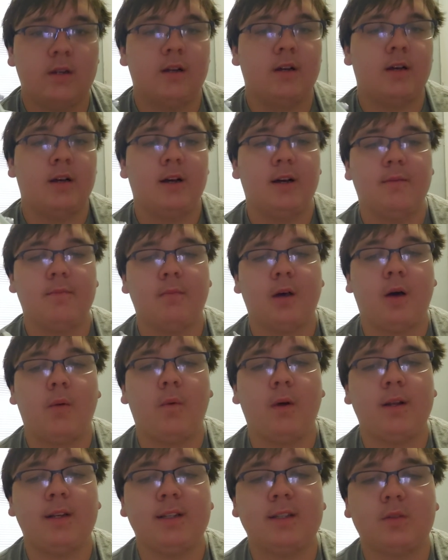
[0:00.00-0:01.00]
Um, I
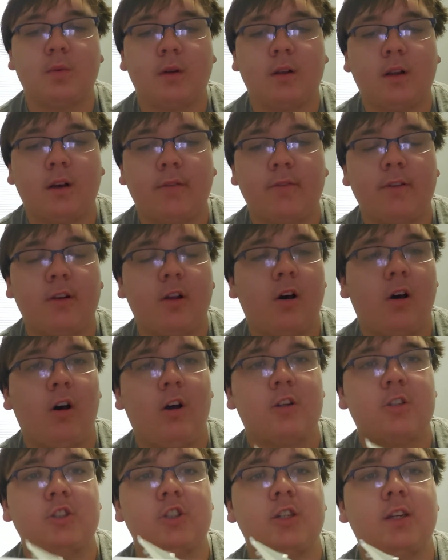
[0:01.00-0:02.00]
won this one off an
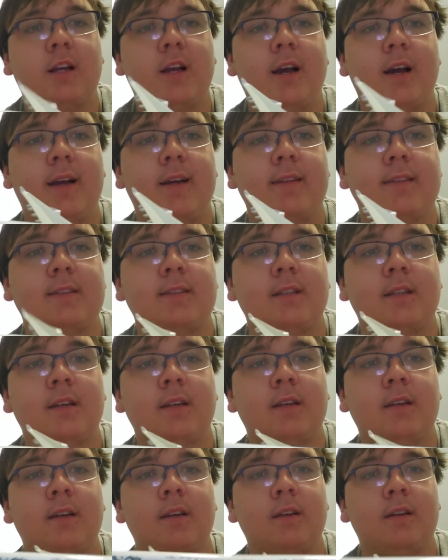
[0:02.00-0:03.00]
auction, guys.
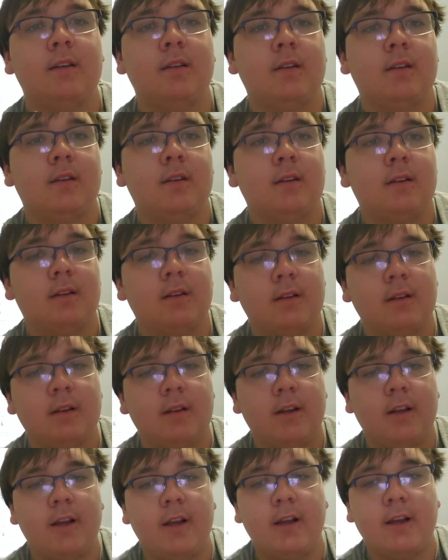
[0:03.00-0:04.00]

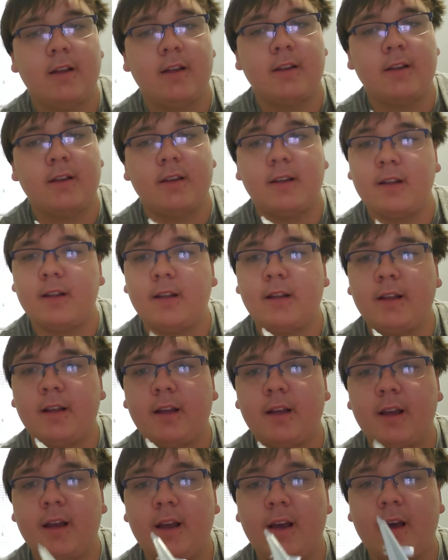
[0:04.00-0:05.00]
And
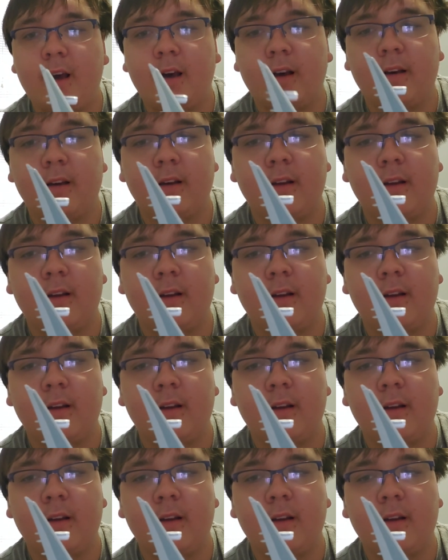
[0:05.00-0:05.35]
yeah.